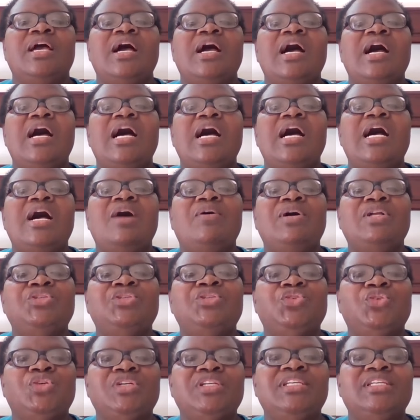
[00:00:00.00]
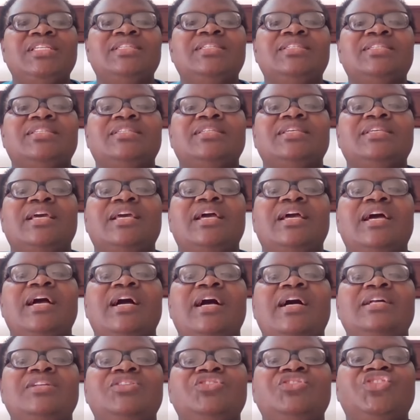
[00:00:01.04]
Are our donkeys
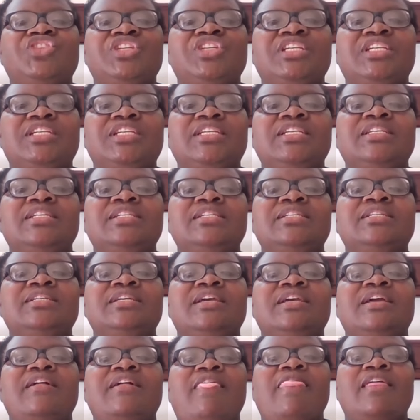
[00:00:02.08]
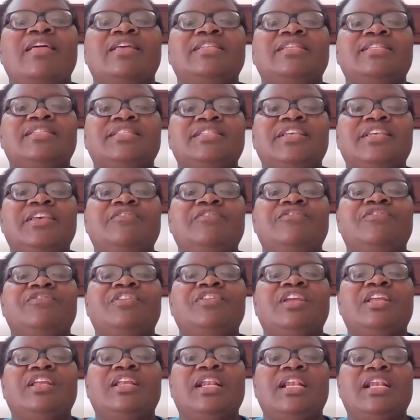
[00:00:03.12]
drinking safe,
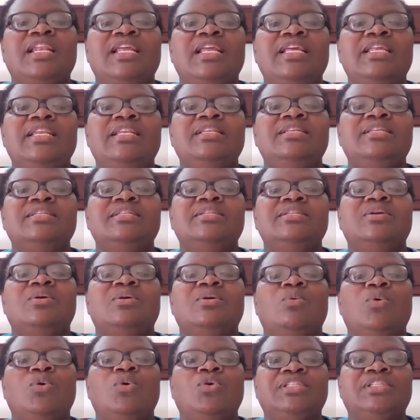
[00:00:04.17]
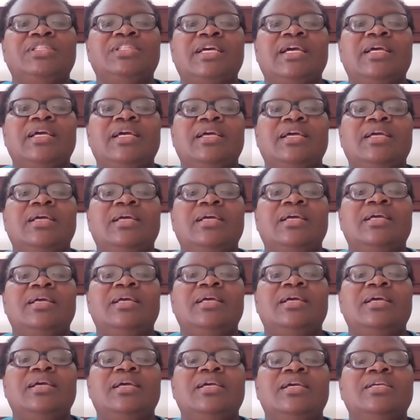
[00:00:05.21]
clean water?
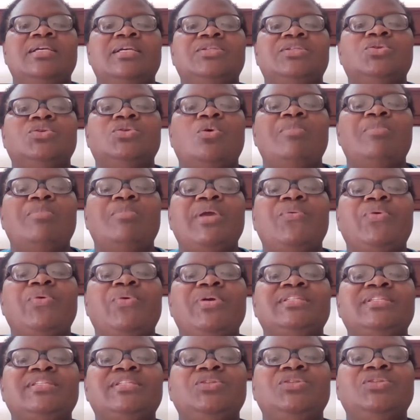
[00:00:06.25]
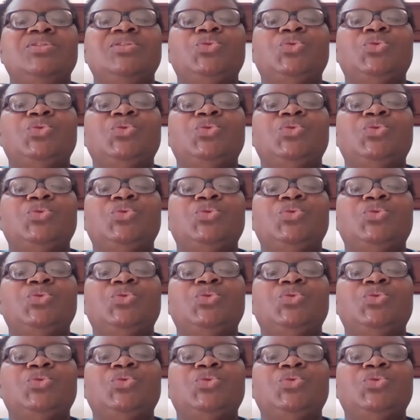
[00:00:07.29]
So my question